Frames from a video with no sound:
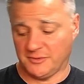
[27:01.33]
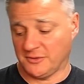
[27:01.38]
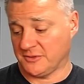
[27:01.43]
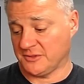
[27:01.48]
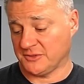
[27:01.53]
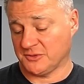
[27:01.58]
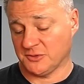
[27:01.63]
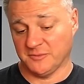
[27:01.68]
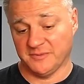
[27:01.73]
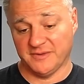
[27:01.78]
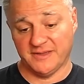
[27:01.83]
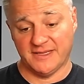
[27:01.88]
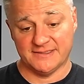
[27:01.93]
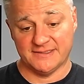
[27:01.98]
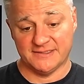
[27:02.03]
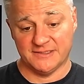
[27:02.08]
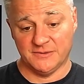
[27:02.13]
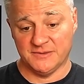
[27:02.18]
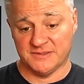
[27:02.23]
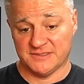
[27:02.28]
broker told me that
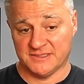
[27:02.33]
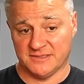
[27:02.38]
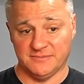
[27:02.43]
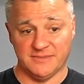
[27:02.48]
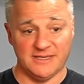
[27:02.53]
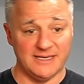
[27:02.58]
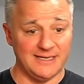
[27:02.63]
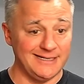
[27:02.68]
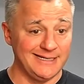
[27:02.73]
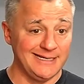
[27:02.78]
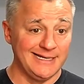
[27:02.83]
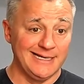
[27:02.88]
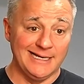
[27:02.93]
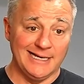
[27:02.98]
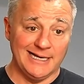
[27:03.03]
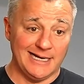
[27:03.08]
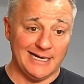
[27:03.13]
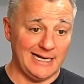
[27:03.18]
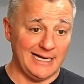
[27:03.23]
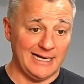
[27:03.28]
too. He said, "Man,
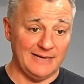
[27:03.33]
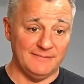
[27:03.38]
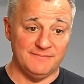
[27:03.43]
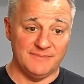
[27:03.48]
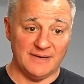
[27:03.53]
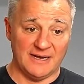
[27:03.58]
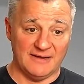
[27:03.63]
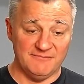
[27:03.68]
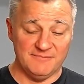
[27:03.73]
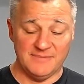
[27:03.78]
I've